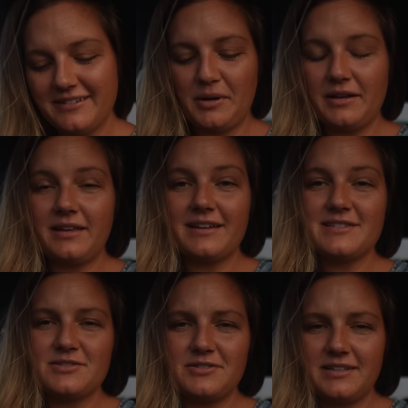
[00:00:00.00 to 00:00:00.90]

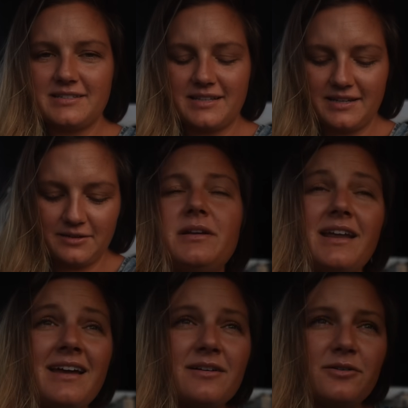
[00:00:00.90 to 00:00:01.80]
podcasts is really exciting. But
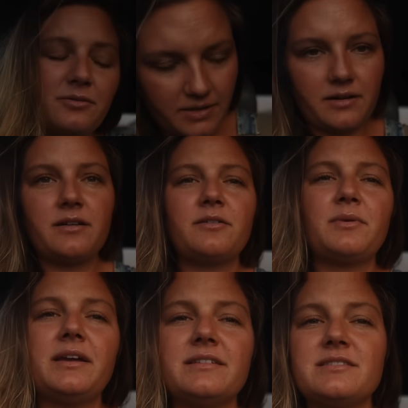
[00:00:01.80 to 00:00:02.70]
now we're on our
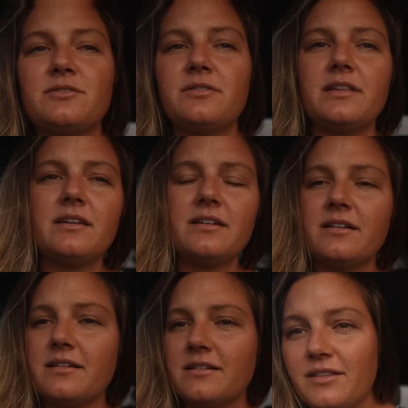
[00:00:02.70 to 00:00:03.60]
way to the
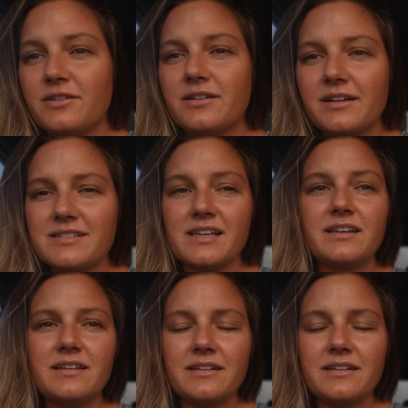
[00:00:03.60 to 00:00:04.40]
other exciting